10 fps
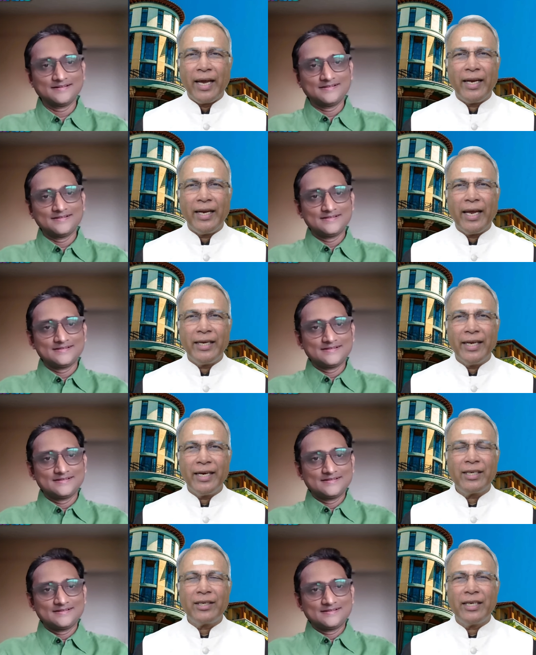Speaker 1: and and
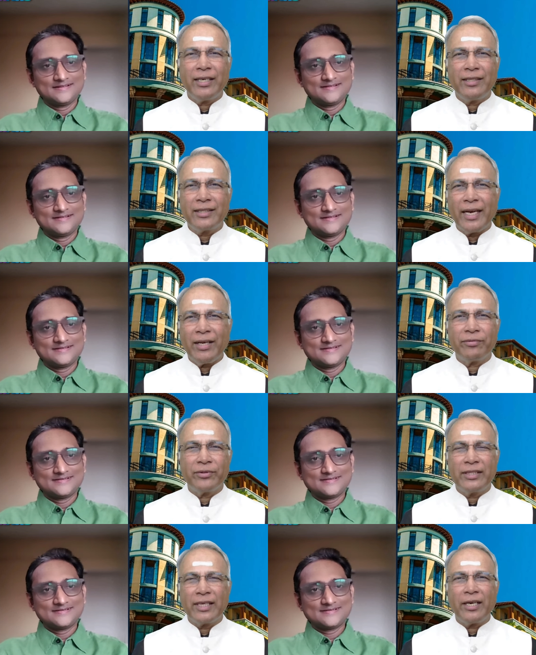yet it's kind
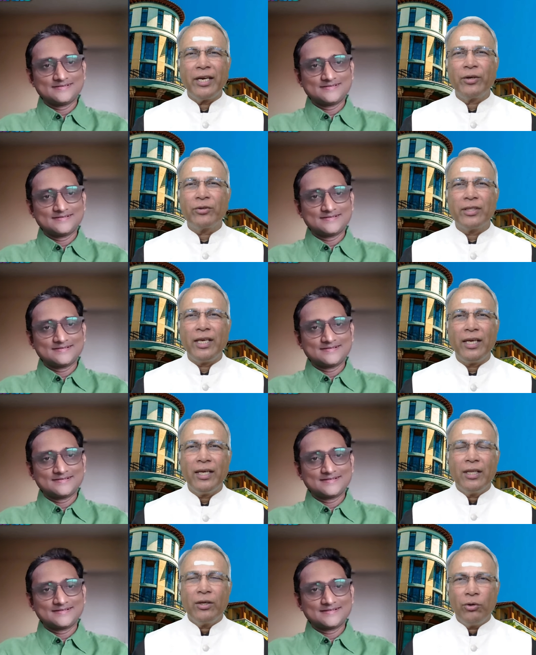of disheartening to
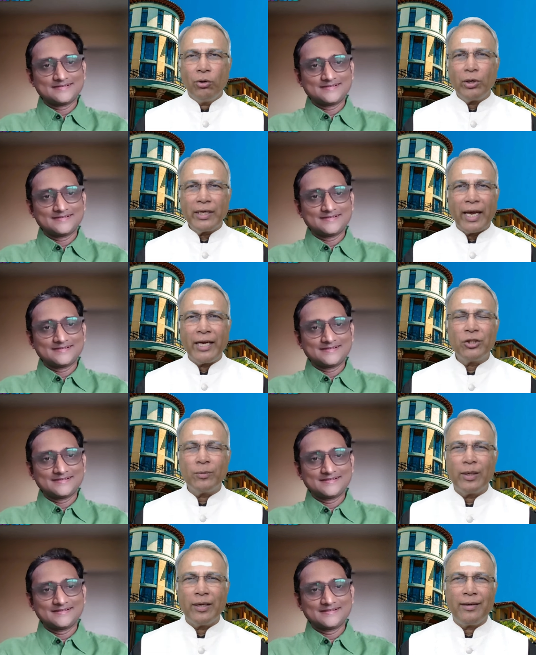see no
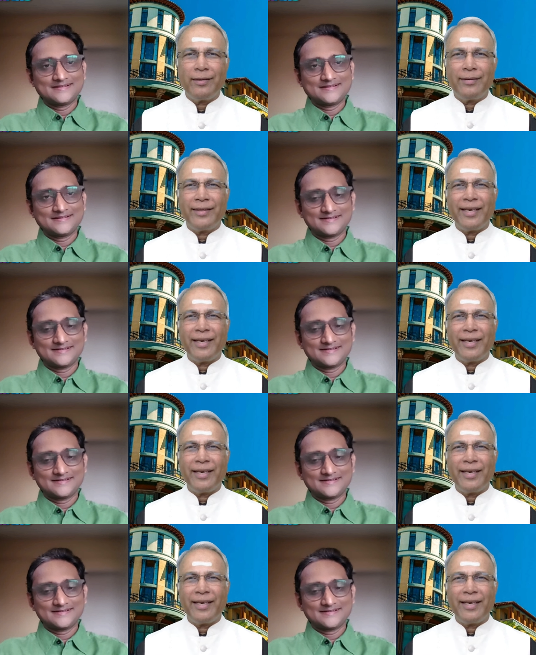tangible